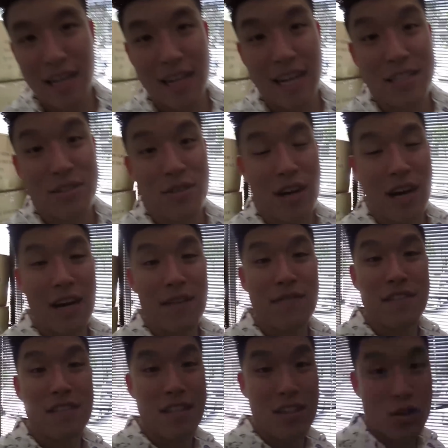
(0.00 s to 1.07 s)
I got to the
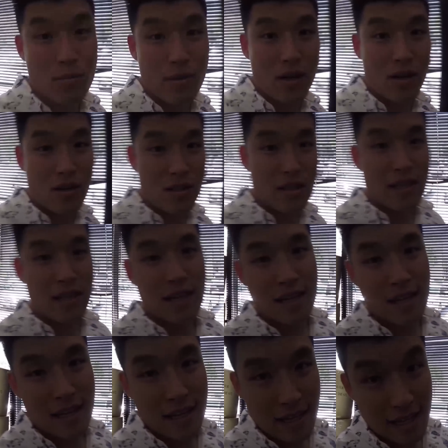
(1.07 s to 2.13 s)
office a little bit early.
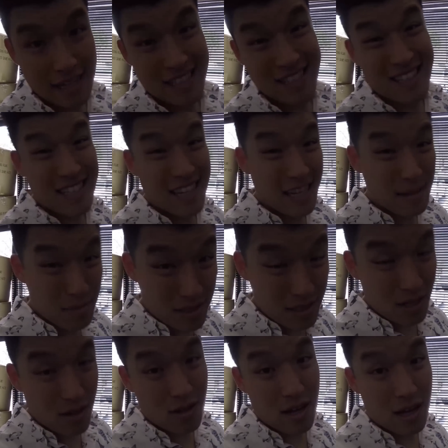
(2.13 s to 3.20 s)
And since I am
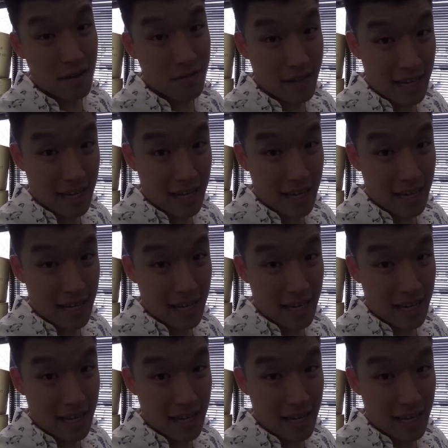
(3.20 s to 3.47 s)
still off